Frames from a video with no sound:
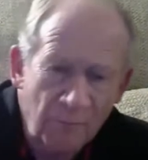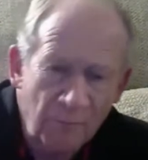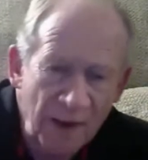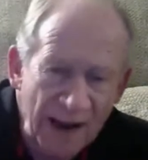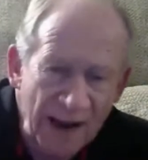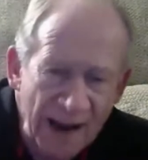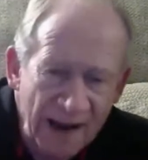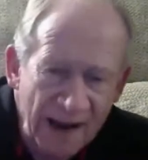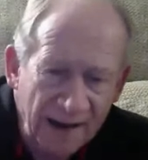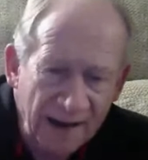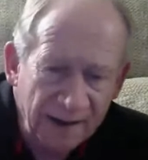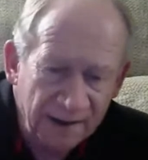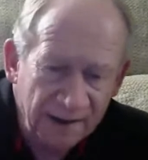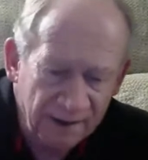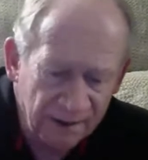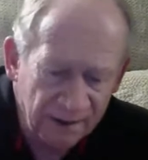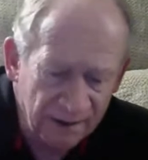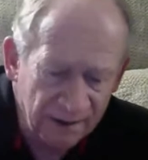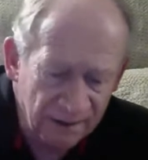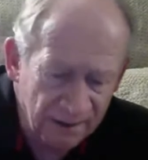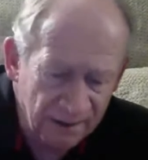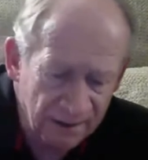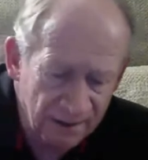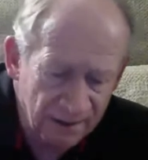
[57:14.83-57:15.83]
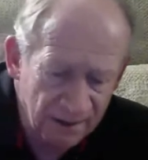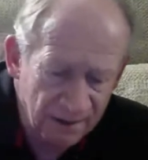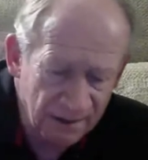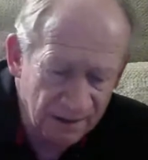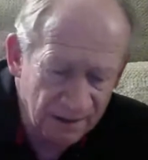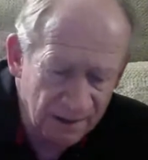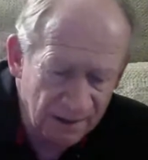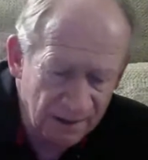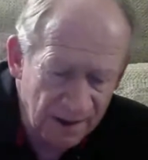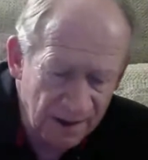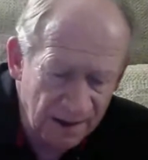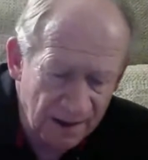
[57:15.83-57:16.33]
Back.
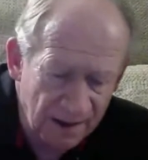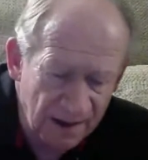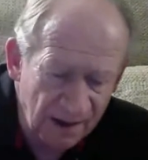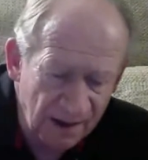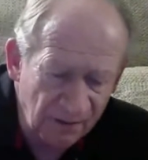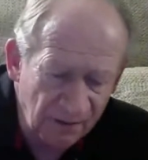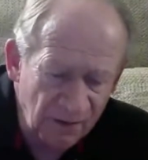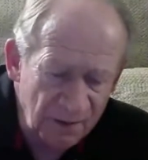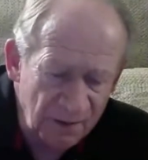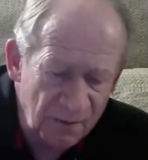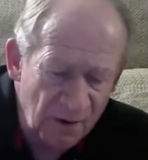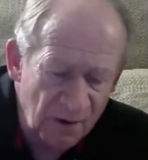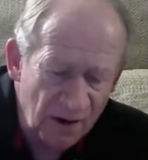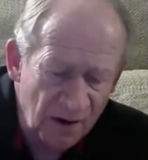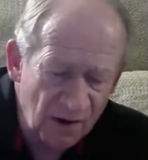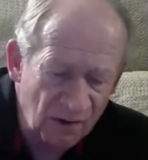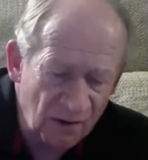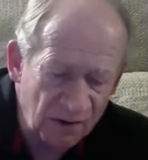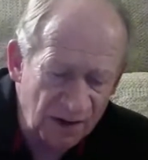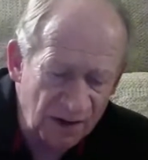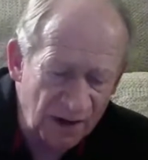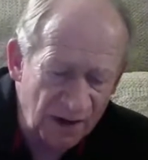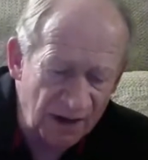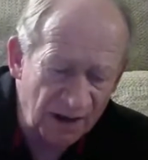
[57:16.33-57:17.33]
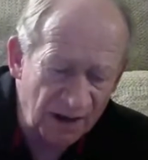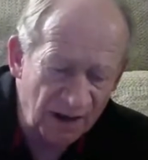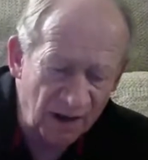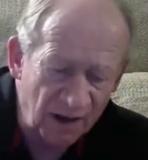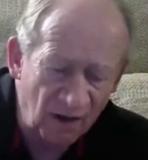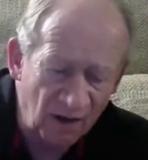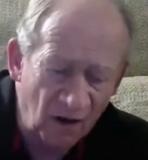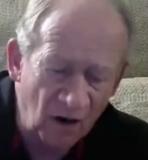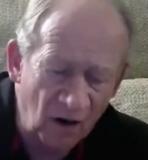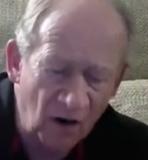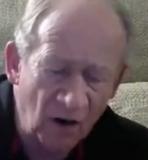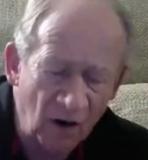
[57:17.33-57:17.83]
And
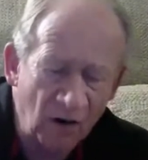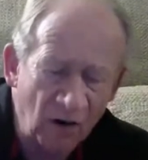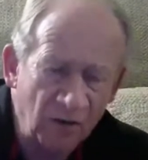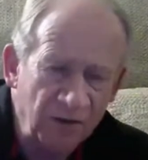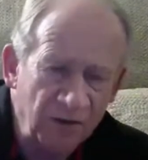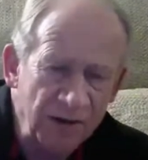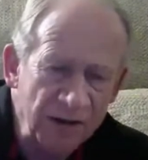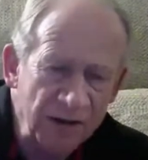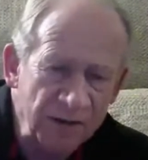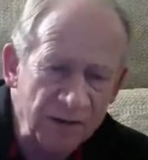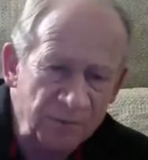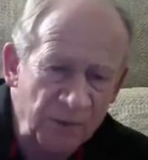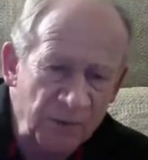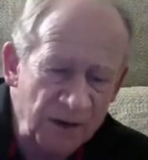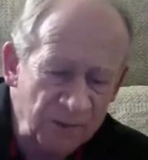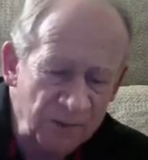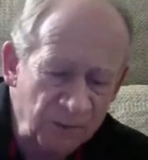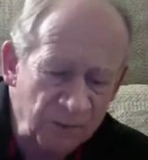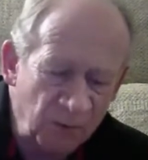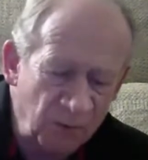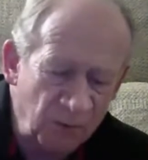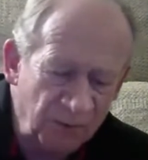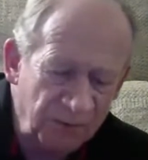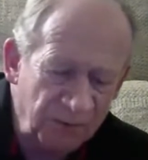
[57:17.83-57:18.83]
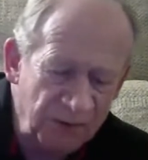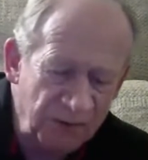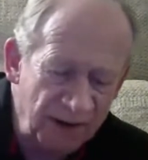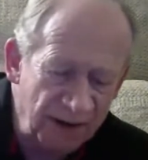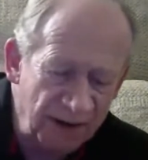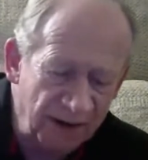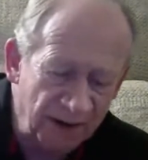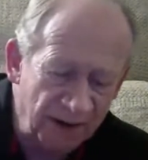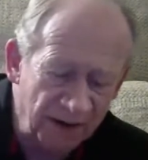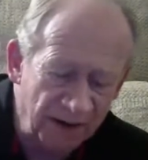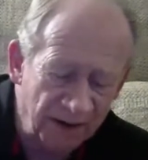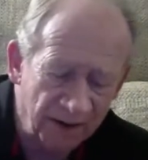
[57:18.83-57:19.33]
all these people
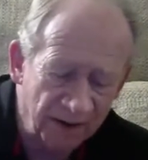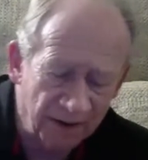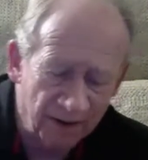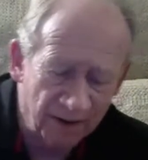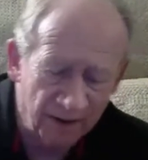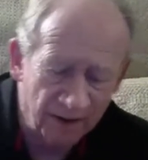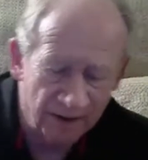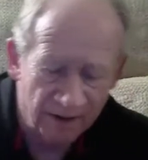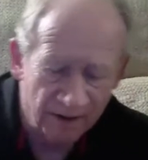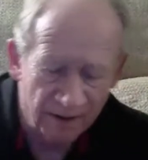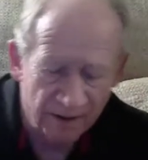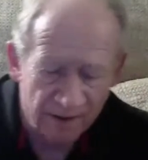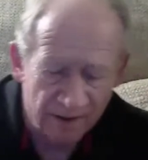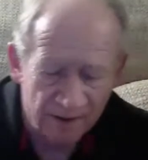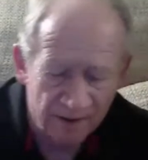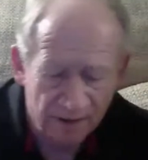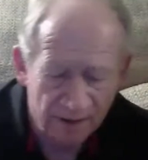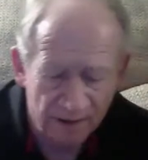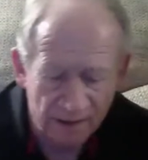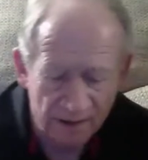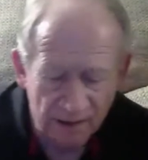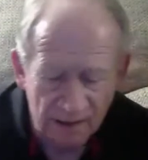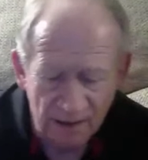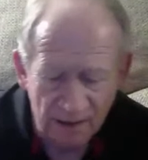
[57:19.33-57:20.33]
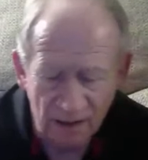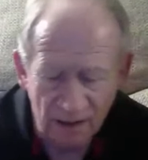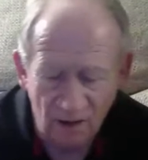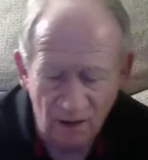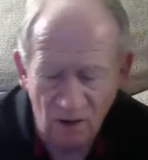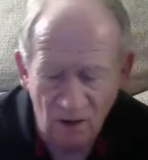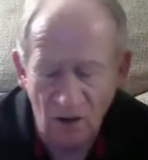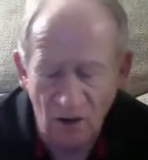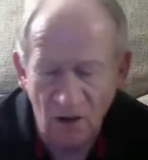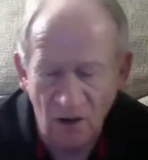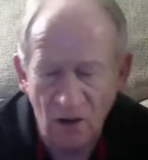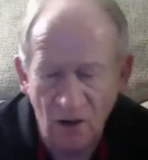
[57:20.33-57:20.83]
think
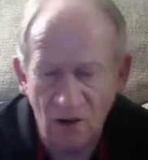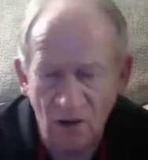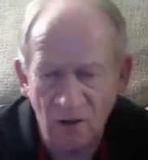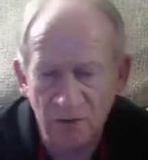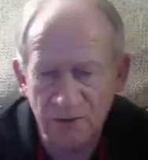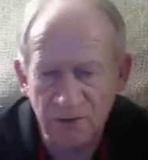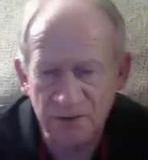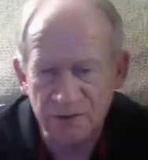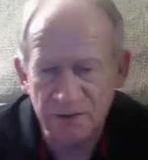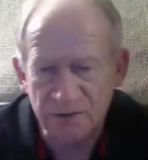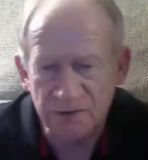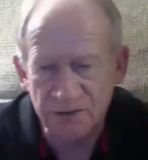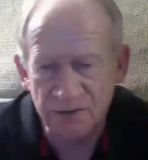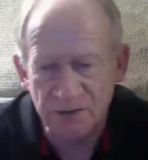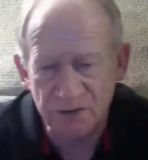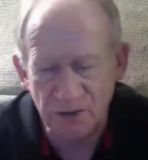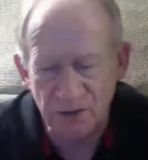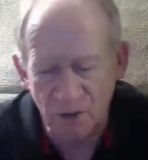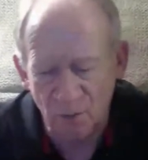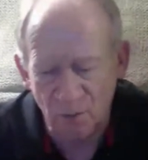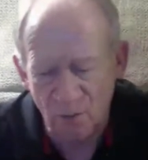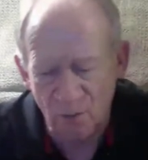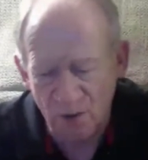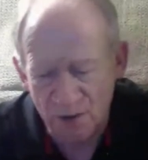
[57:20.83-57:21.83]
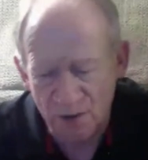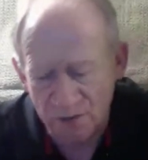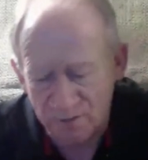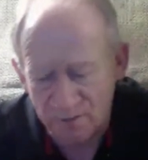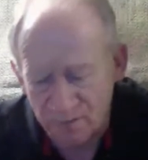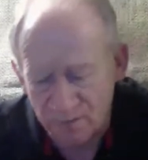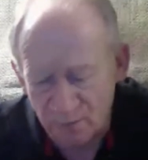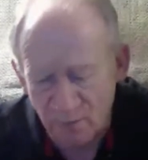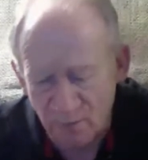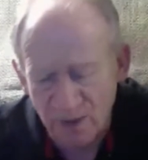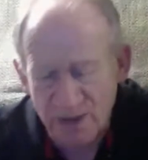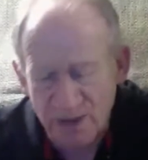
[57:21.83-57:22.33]
all this is so
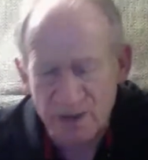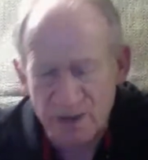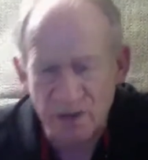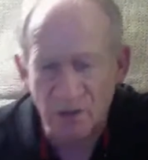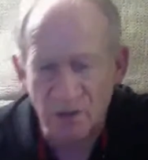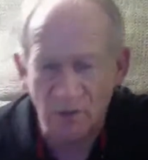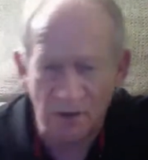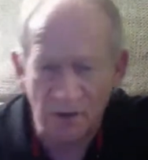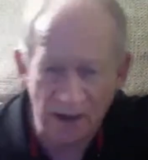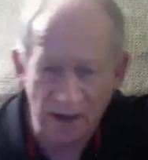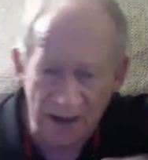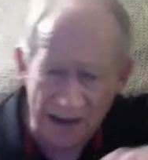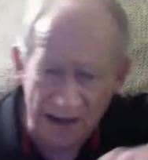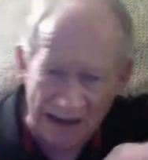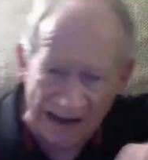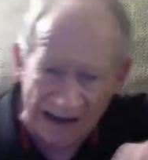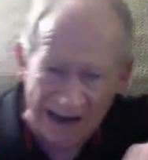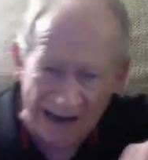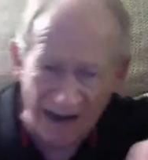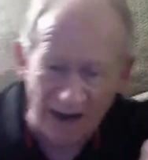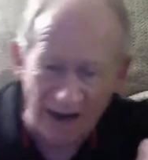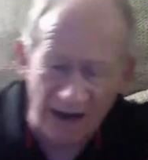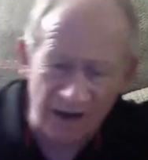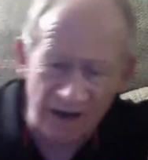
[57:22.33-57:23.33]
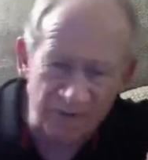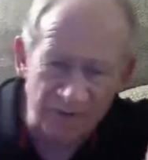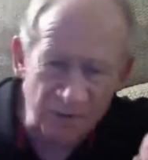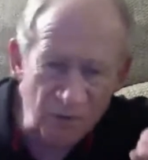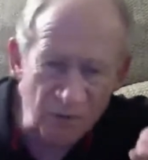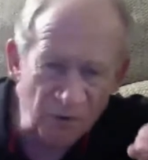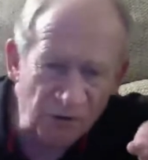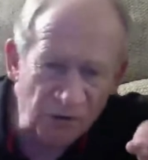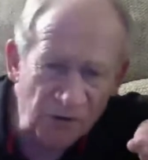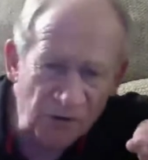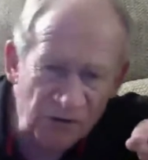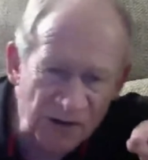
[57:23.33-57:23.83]
wonderful. And if
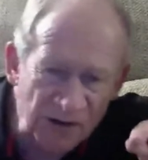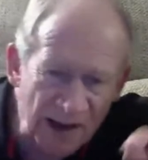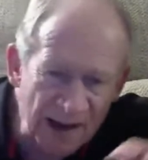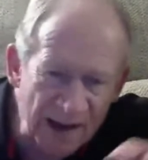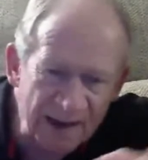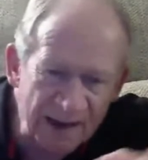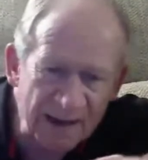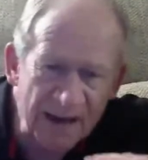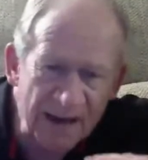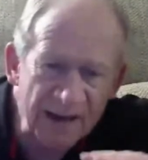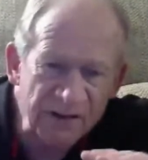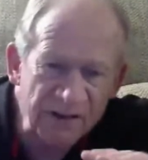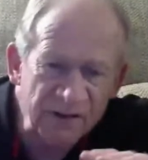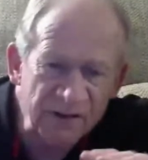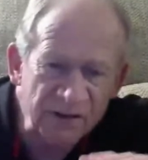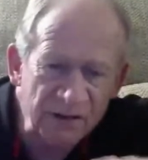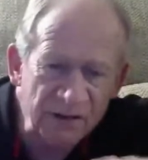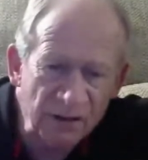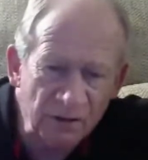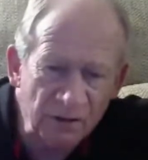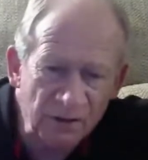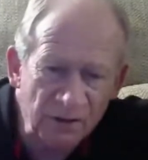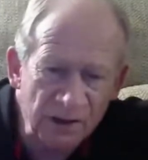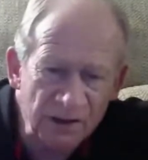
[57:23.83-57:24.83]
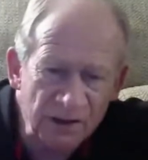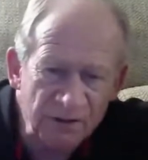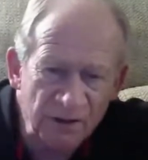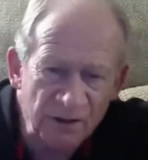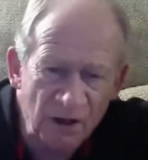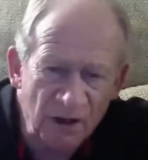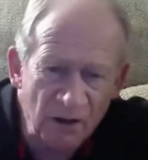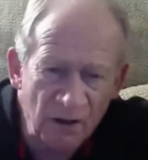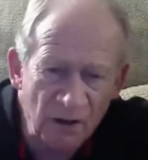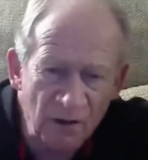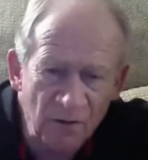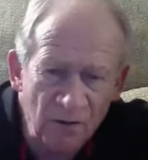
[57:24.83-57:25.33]
you take a serious
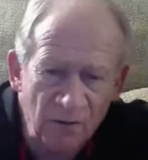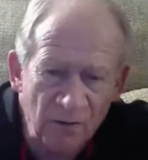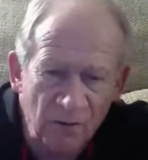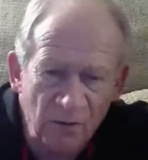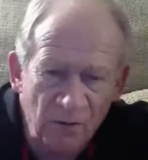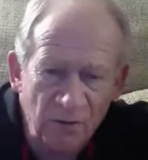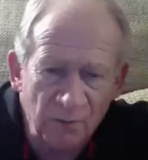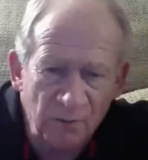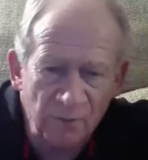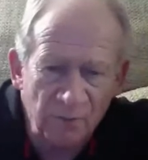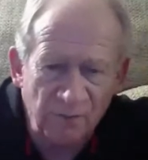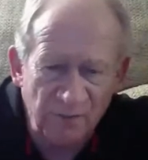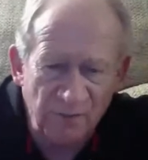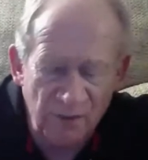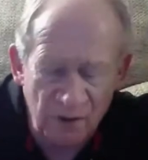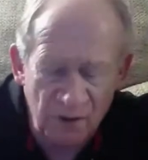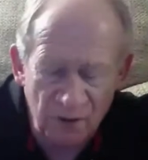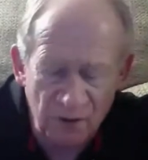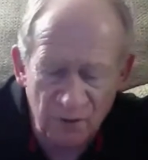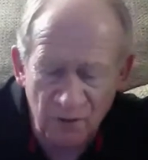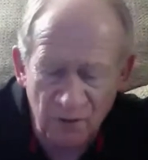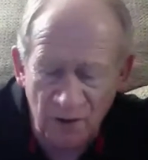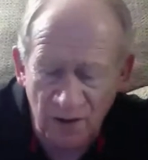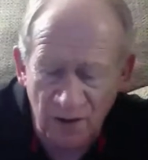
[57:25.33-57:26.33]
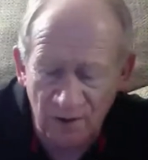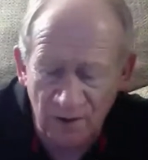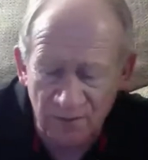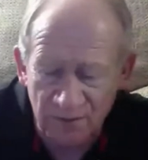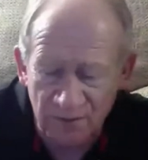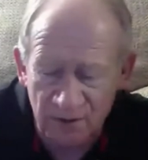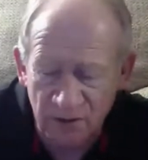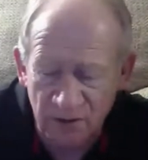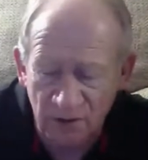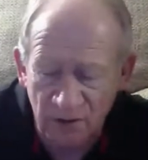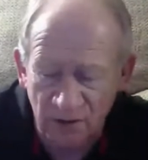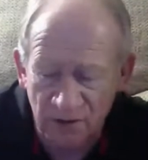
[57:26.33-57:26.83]
overview of
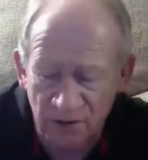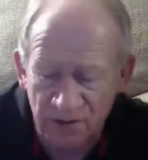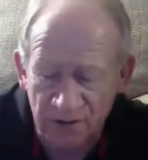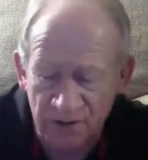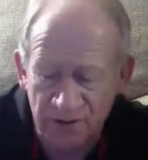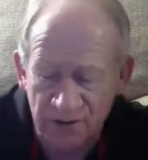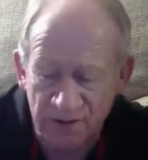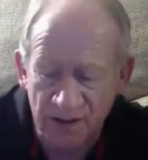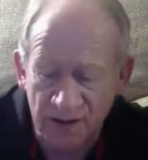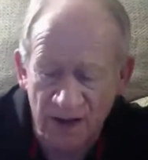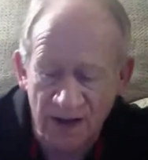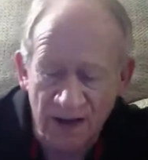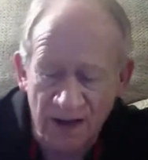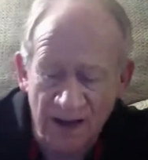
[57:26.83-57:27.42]
the churches,